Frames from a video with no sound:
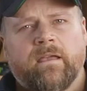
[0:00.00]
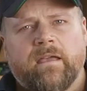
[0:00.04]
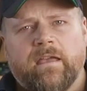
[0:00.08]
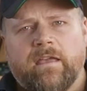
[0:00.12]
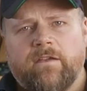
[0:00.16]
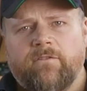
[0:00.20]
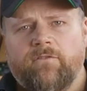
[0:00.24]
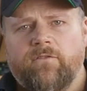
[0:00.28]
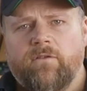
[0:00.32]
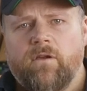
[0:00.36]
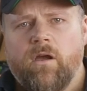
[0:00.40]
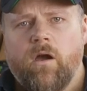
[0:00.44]

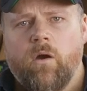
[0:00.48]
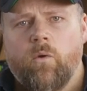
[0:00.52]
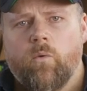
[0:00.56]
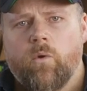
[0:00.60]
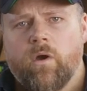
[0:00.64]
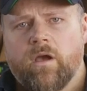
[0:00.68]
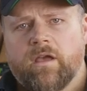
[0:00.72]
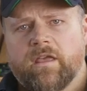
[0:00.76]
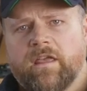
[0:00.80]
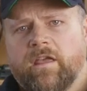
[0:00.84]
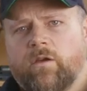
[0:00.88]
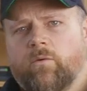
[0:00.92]
If you are
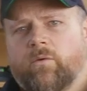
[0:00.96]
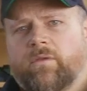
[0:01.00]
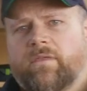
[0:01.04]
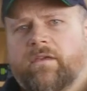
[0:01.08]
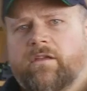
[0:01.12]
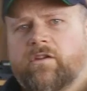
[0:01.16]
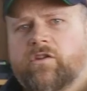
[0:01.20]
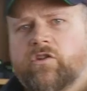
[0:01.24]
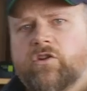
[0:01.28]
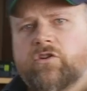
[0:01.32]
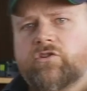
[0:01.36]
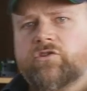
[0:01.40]
working with
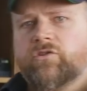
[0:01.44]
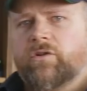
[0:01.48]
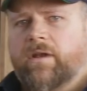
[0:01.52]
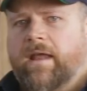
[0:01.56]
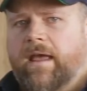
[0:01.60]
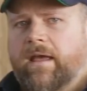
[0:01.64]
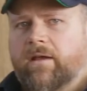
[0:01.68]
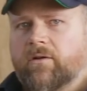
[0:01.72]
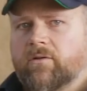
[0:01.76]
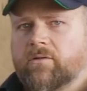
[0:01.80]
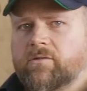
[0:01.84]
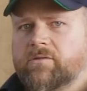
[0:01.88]
unusual
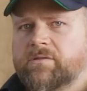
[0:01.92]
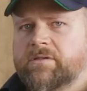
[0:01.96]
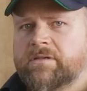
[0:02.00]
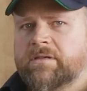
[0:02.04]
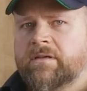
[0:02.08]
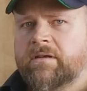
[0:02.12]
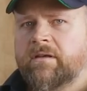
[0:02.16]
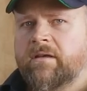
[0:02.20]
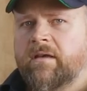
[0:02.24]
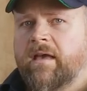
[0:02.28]
angles